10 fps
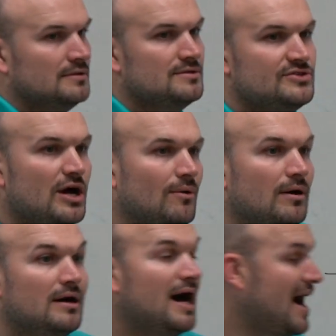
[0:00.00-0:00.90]
So
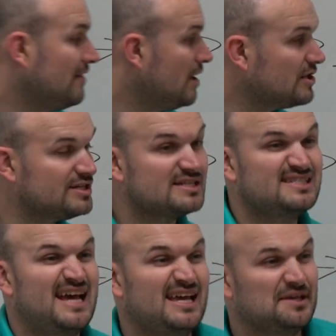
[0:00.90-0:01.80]
how long does it
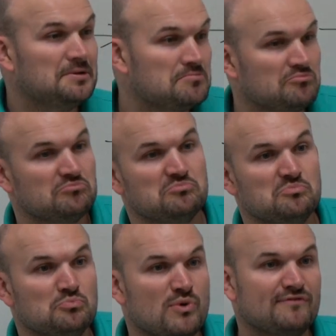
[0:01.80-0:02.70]
take,
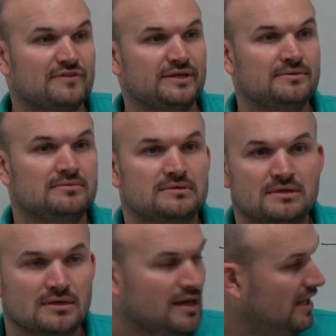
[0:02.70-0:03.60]
roughly?
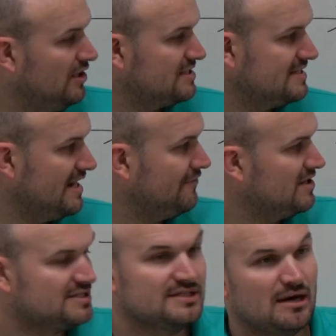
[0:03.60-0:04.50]
How long does it take for
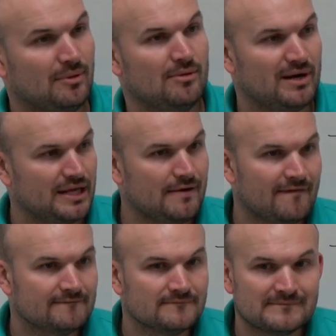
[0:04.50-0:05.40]
us to double our money?
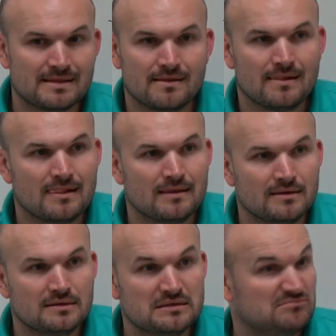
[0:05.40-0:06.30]

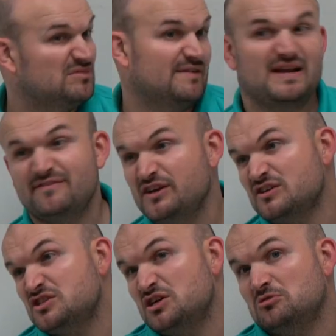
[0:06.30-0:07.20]
11 and a half
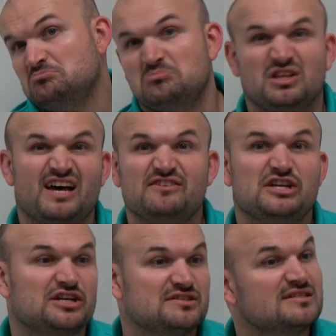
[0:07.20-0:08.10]
years. So 11
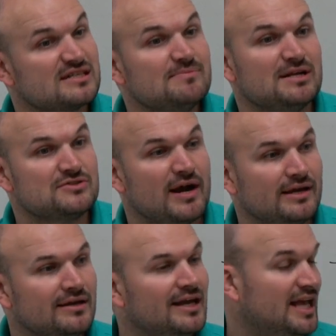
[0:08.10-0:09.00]
years and six months,
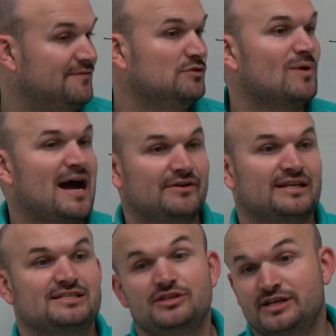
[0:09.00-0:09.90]
right? If you rounded
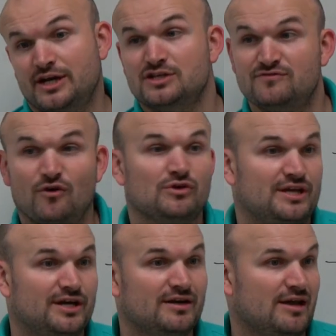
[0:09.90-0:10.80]
it to the nearest full
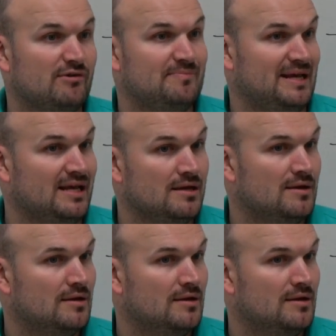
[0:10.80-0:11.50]
year, it would be